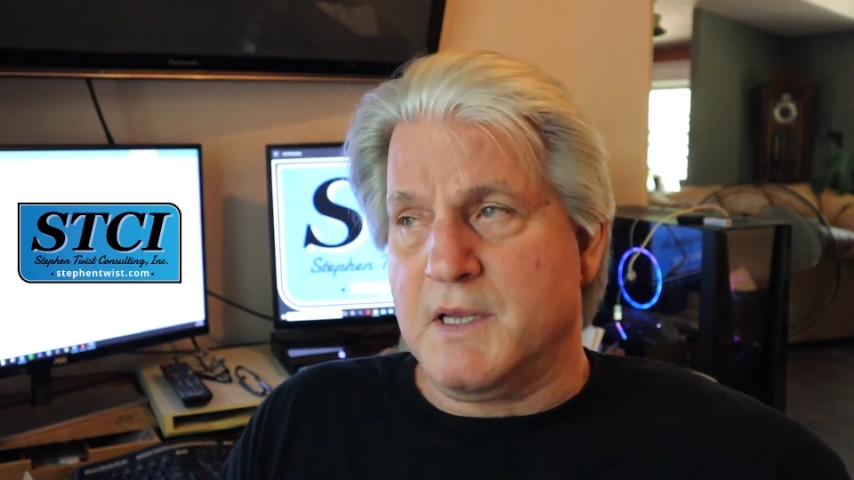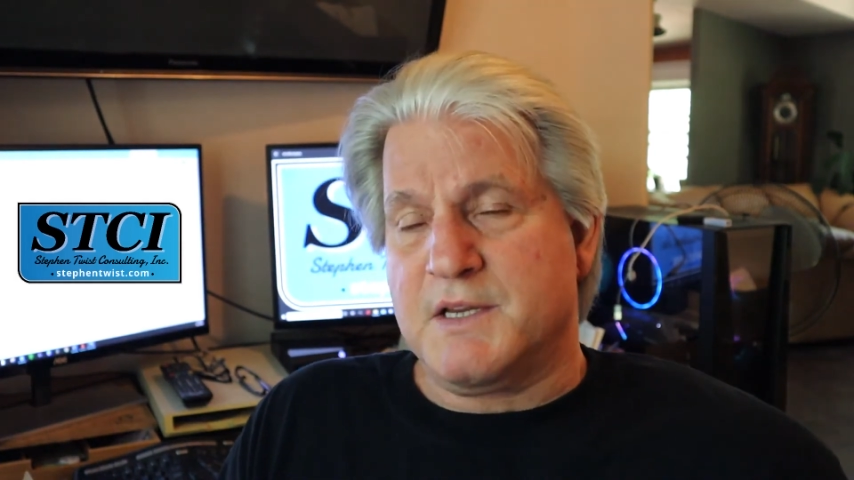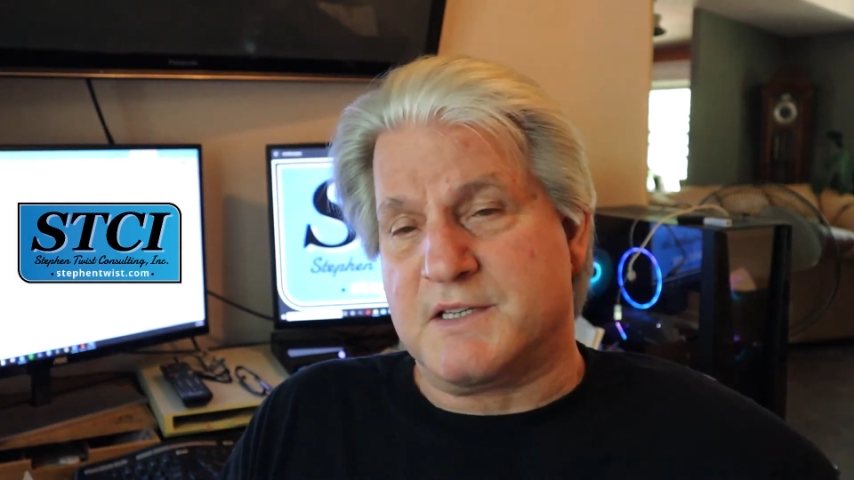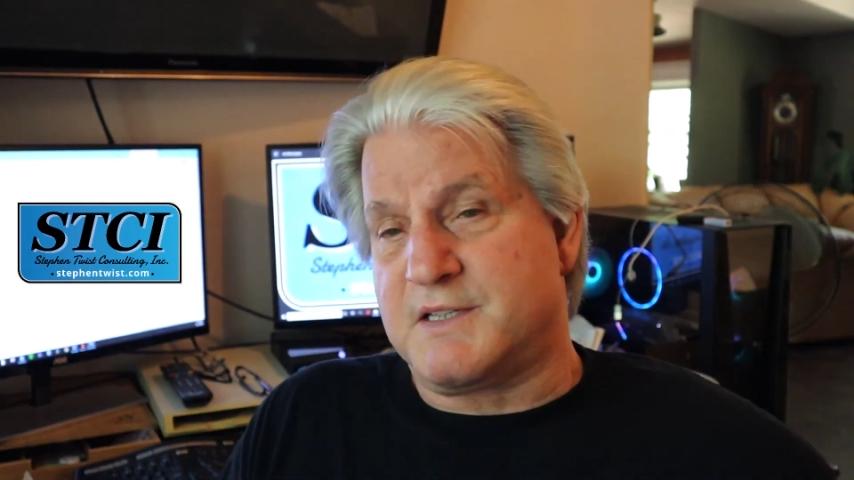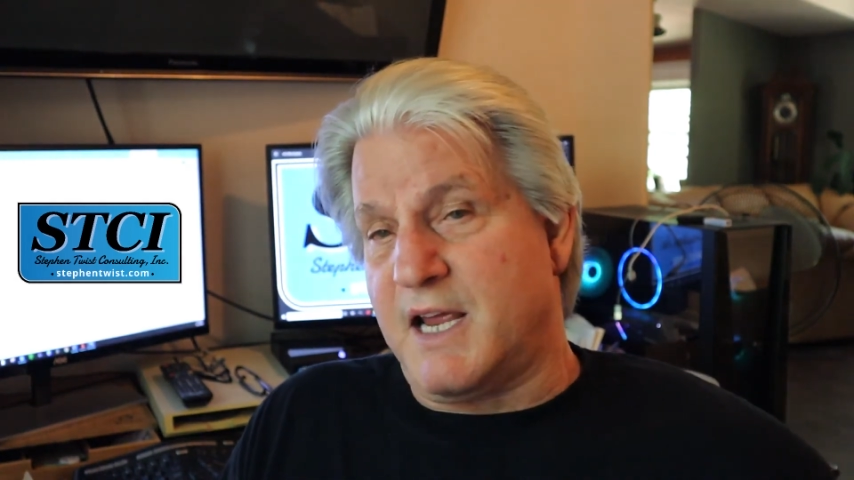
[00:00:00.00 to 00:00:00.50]

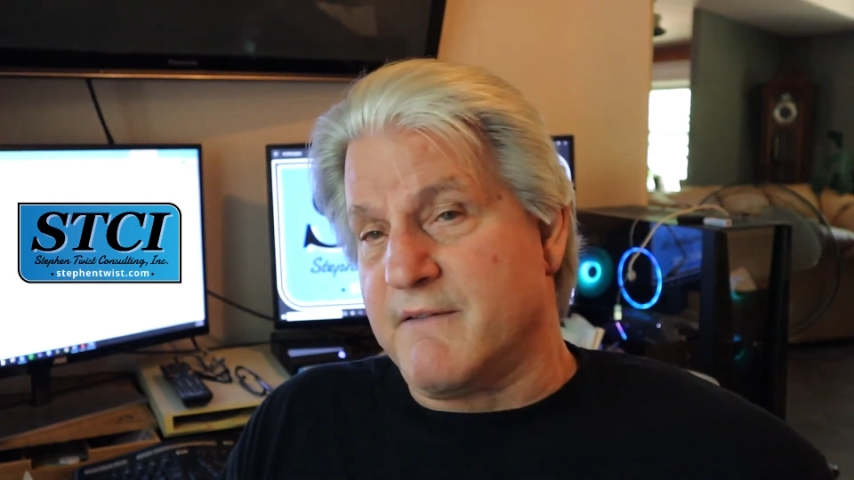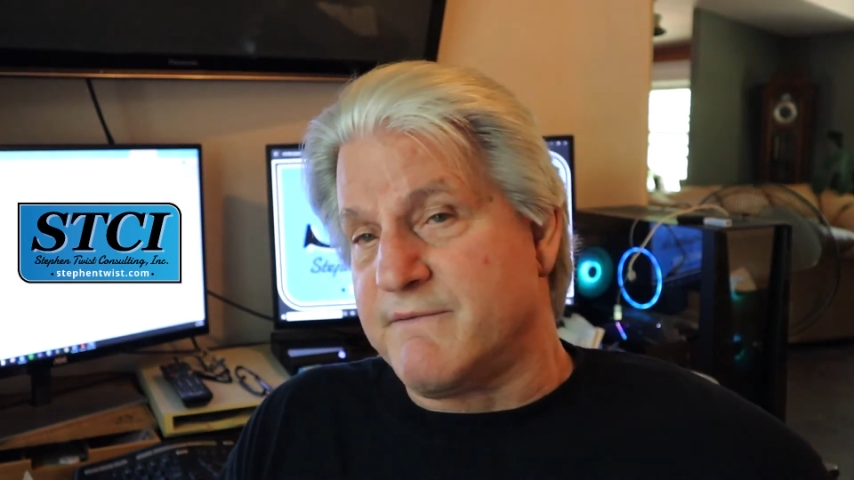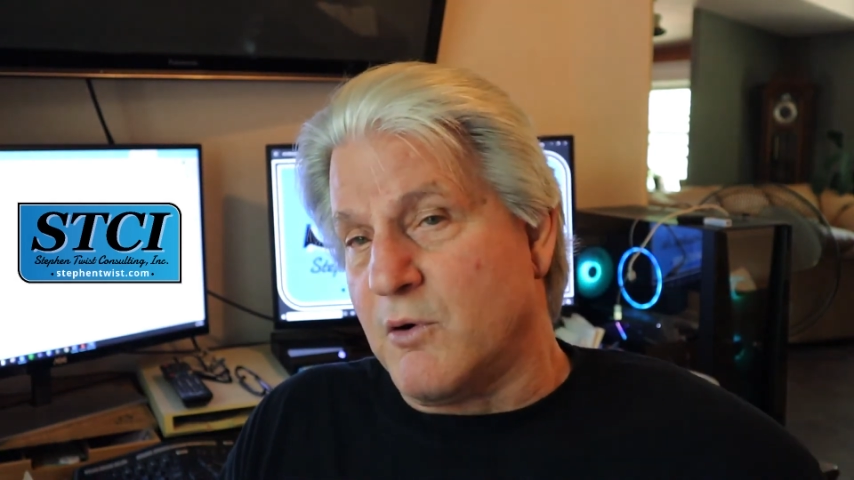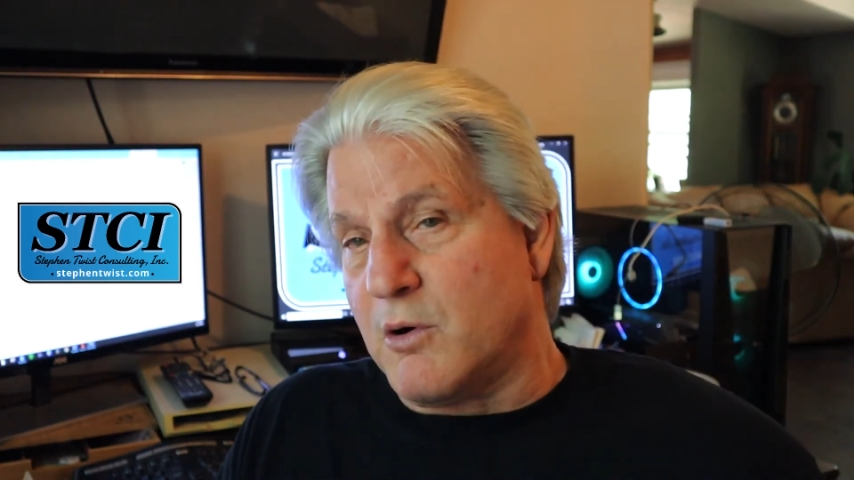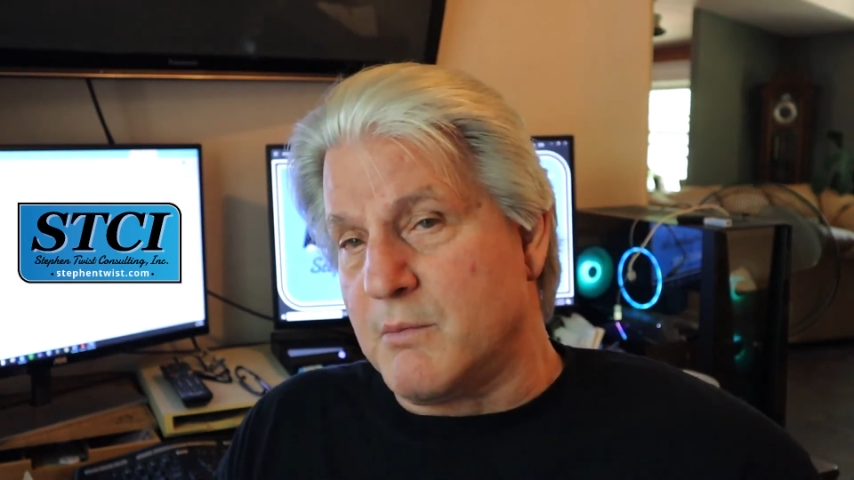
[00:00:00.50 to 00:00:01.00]
Stay
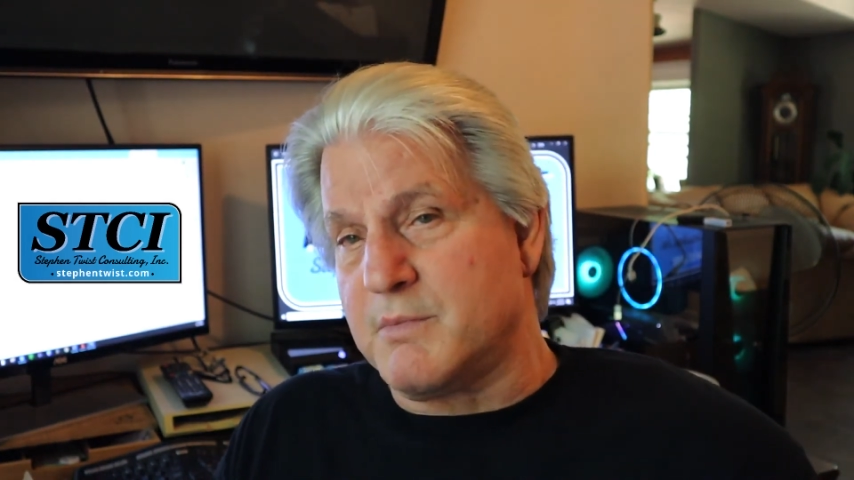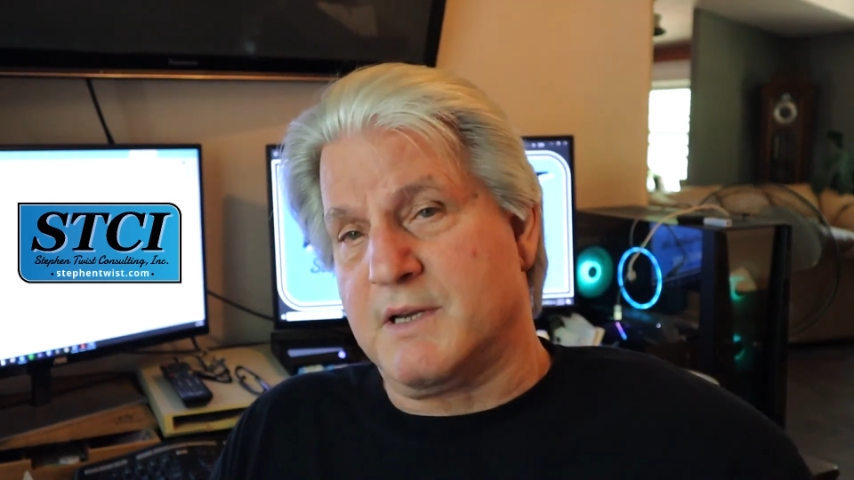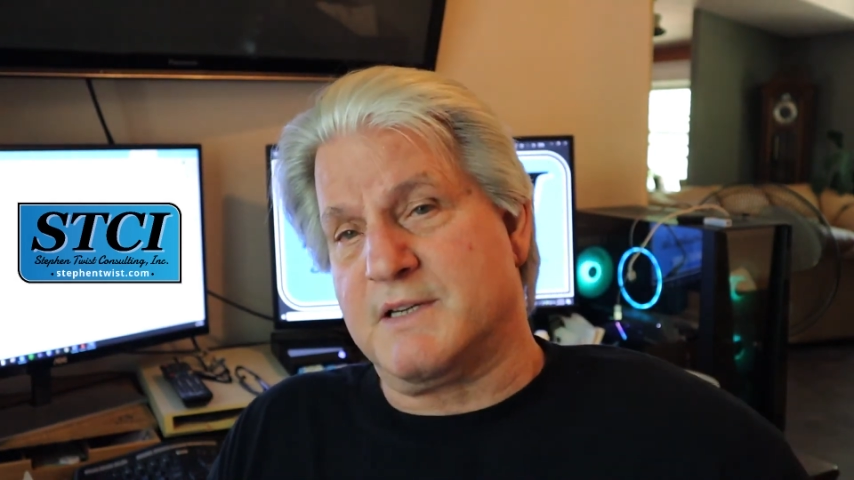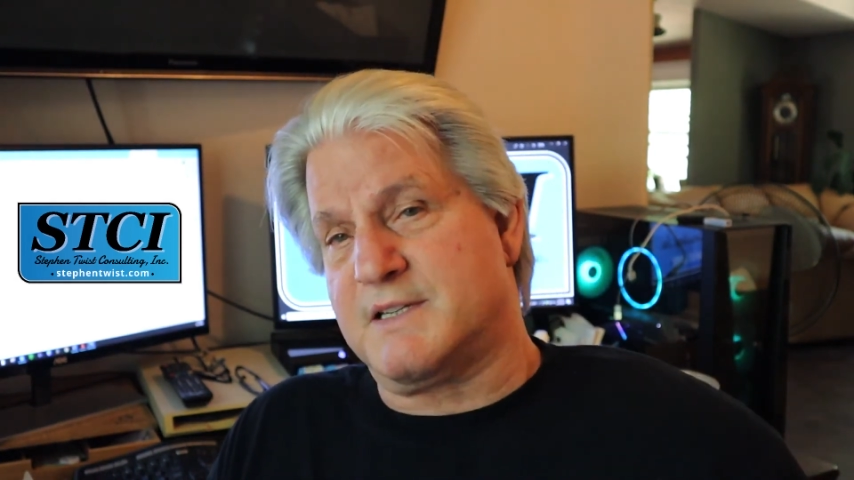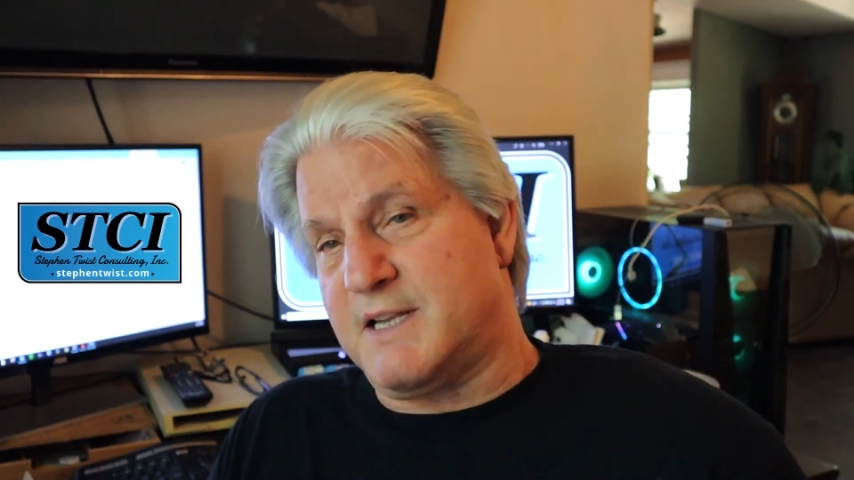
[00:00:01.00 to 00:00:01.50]
informed,
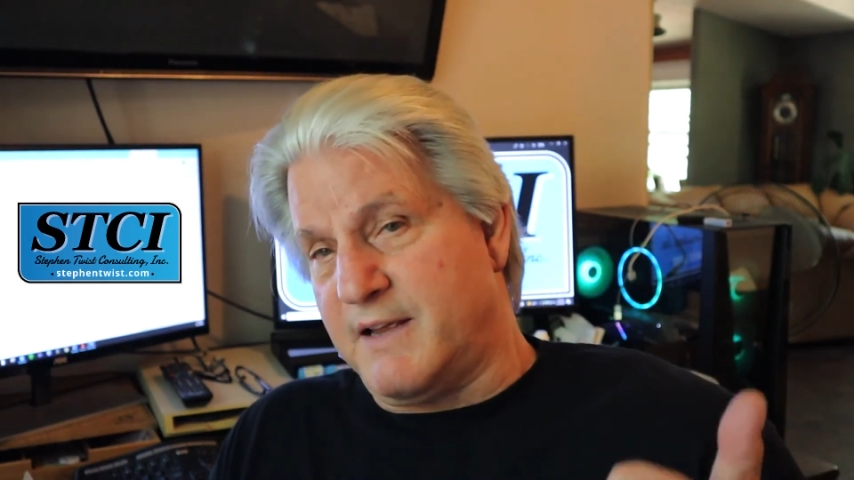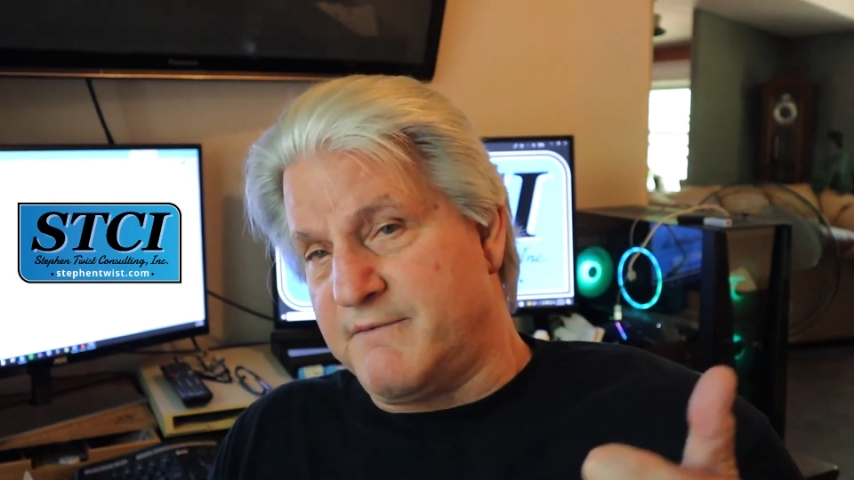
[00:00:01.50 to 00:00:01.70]
stay